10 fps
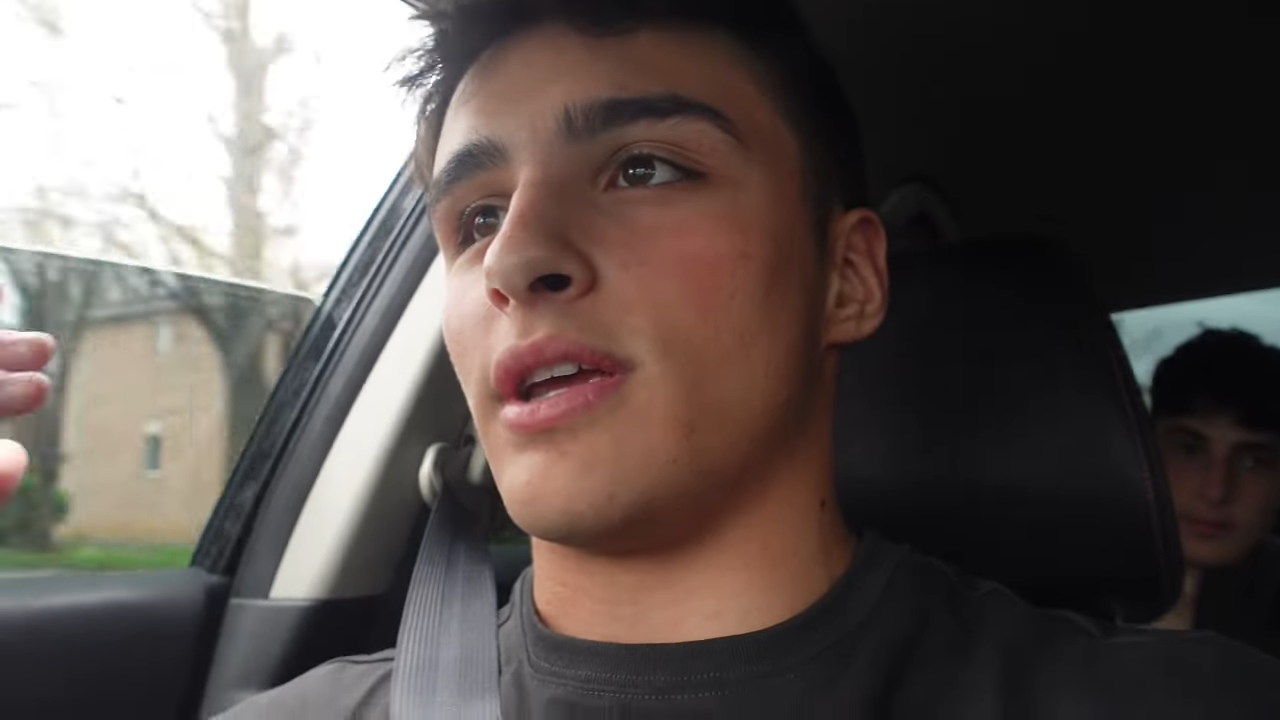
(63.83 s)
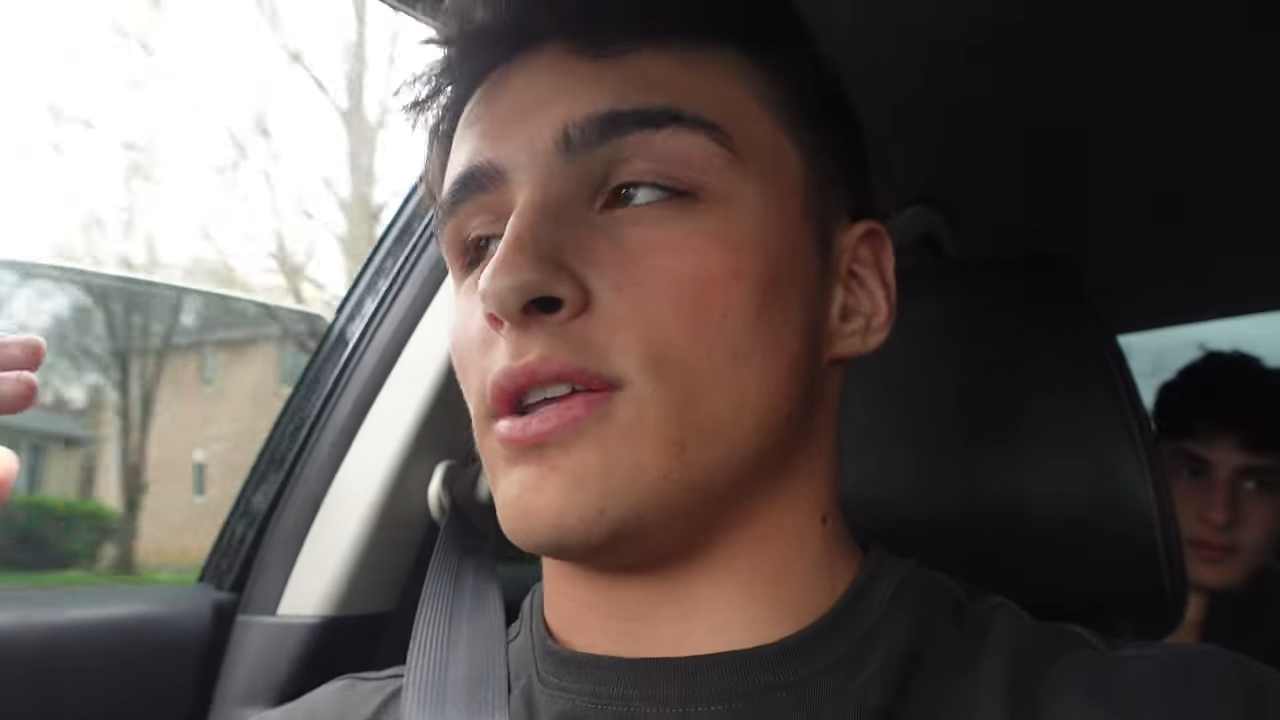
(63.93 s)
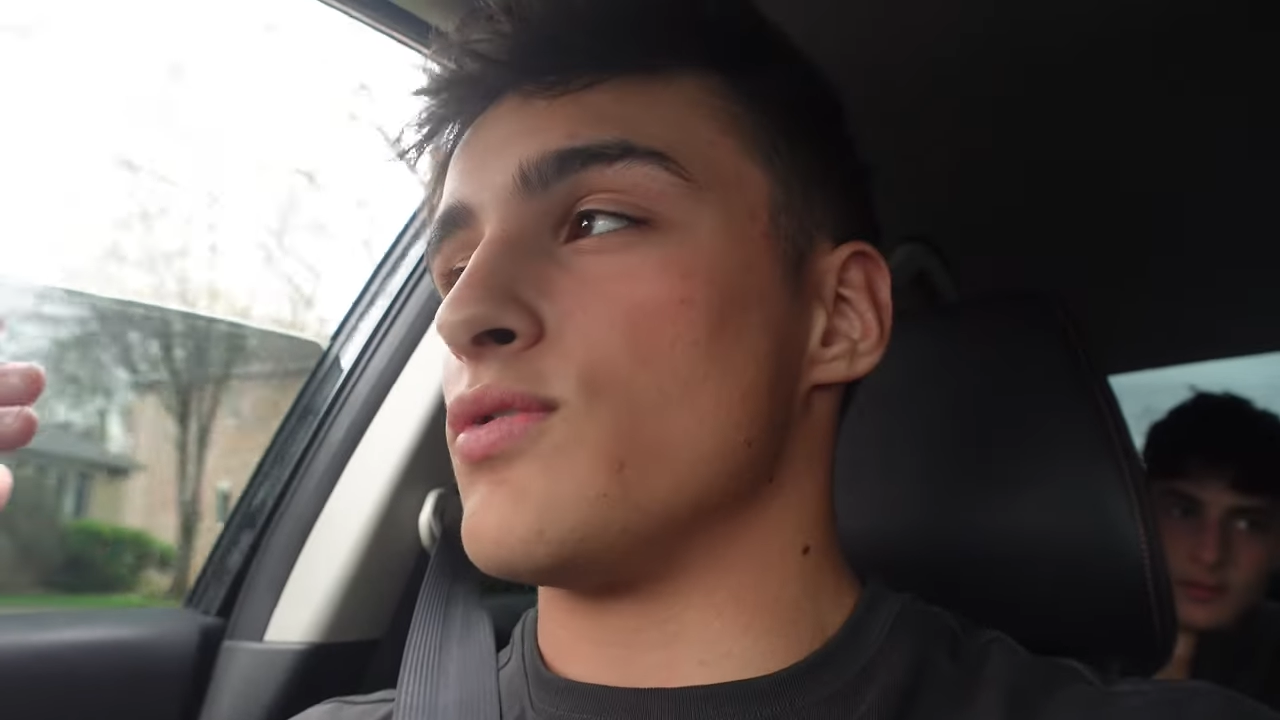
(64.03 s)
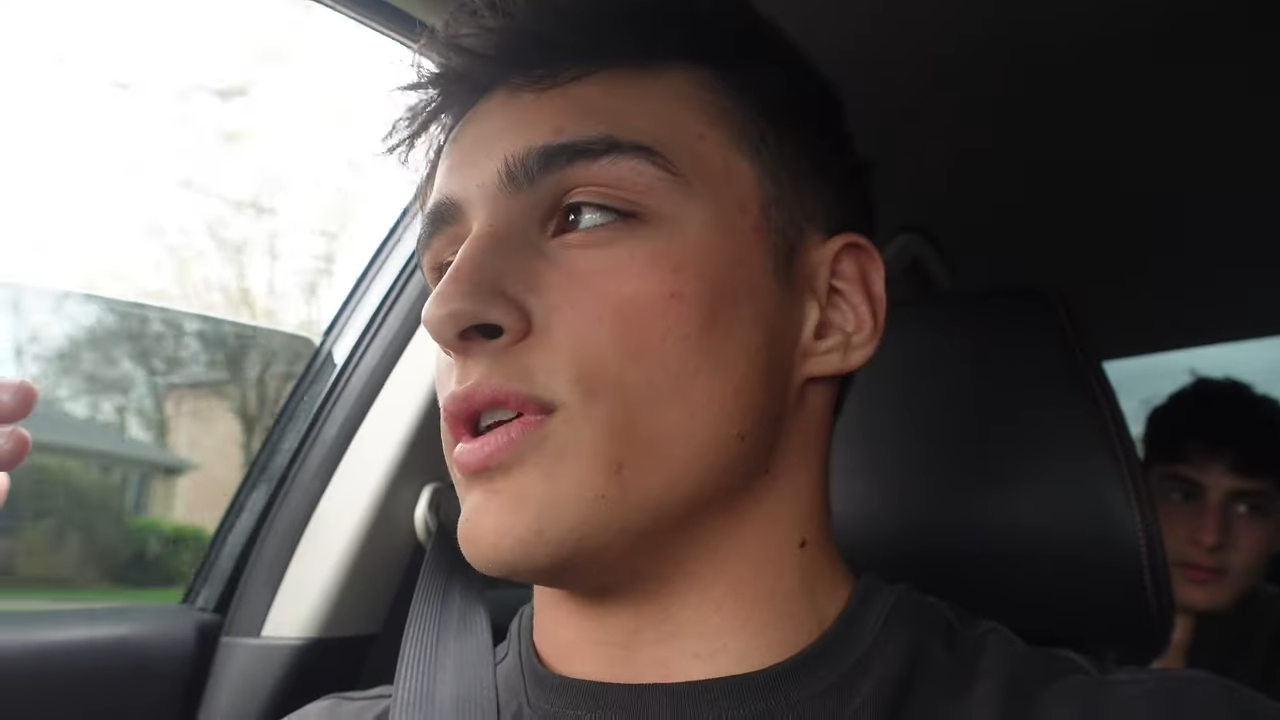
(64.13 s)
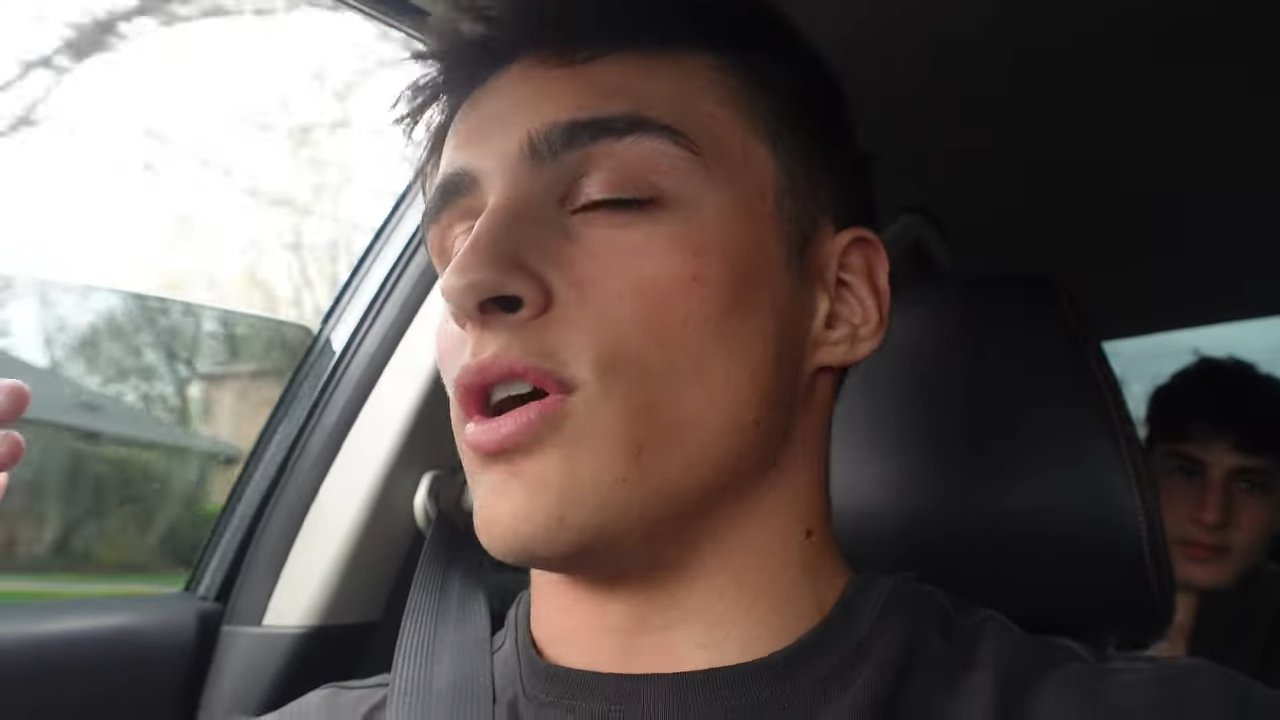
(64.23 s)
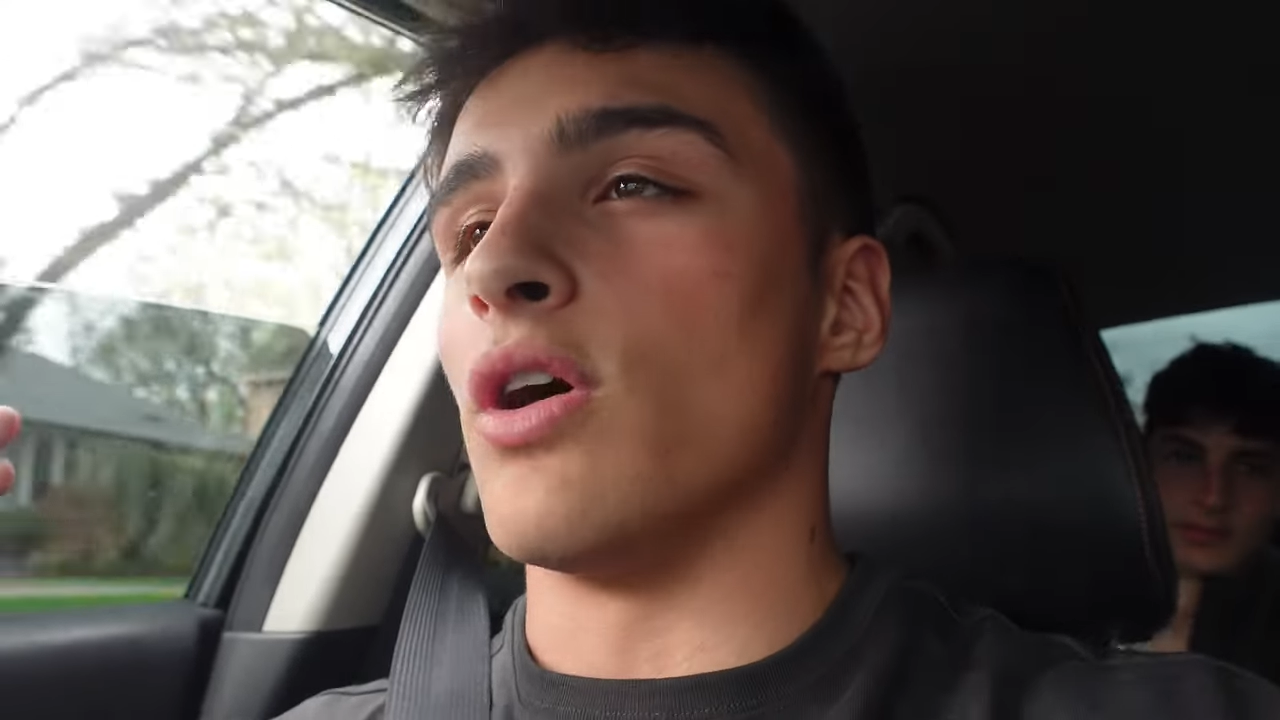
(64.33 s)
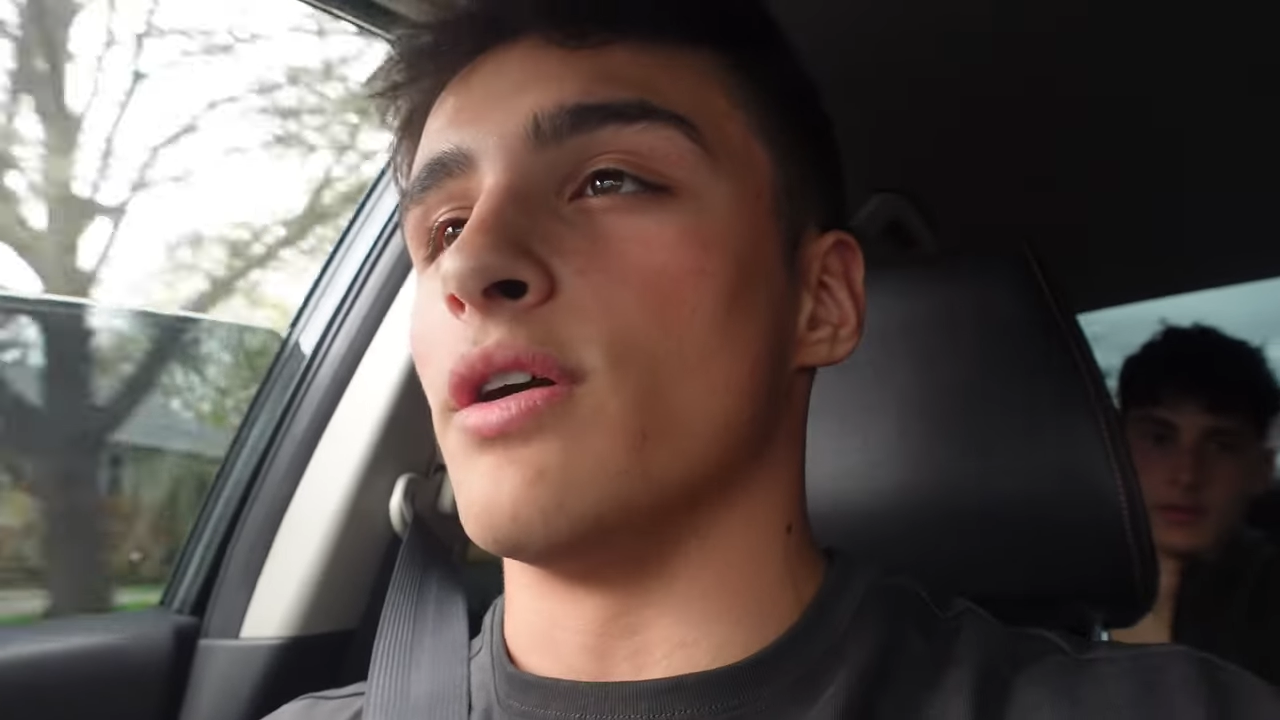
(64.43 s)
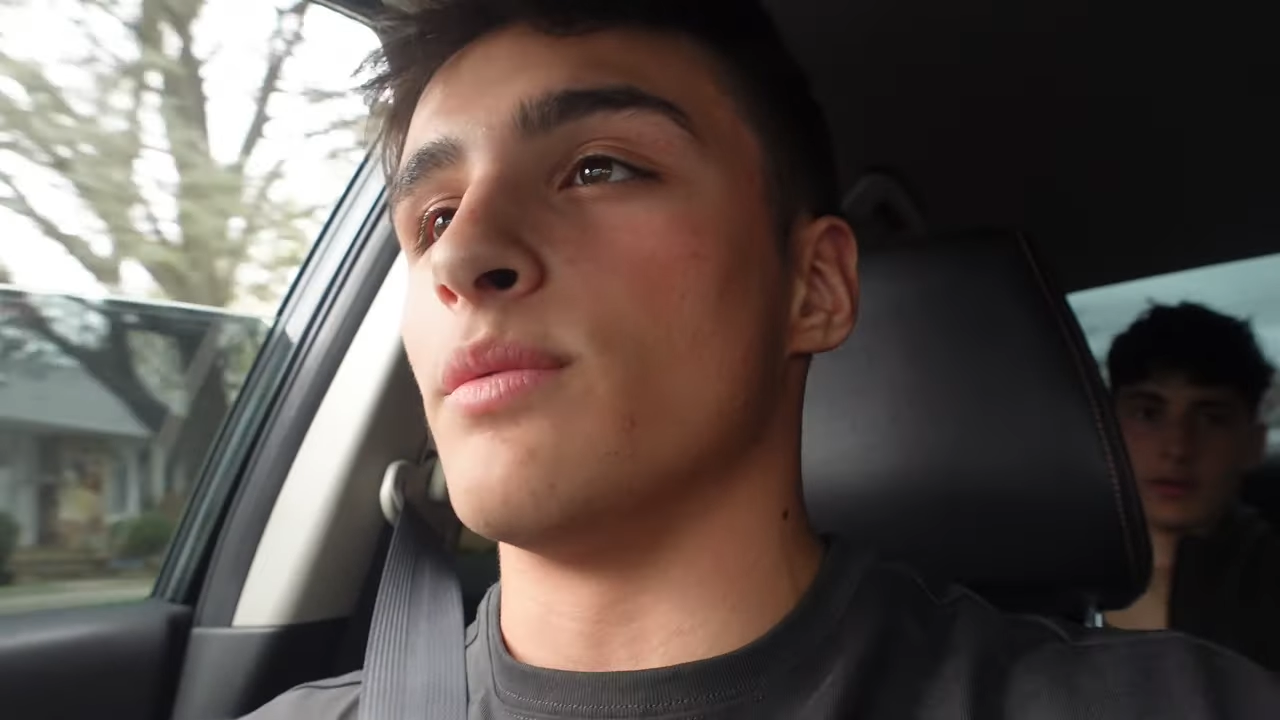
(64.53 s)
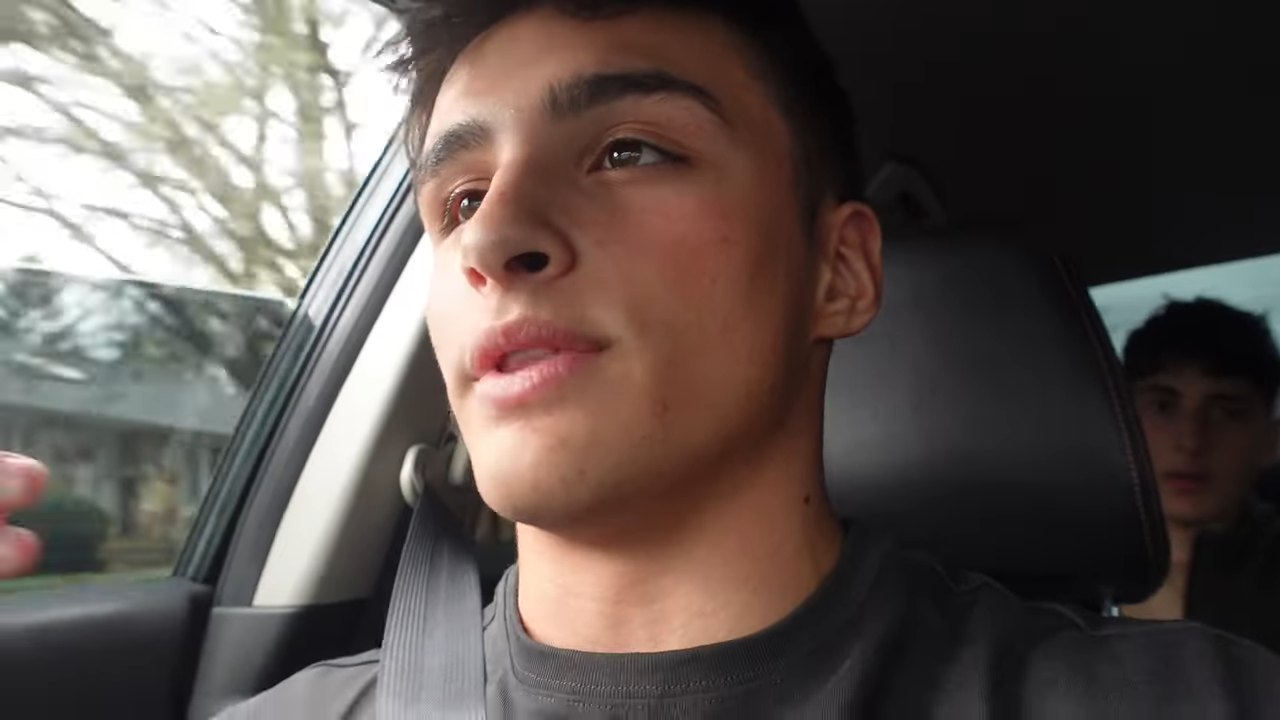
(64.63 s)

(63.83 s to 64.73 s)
it's really hard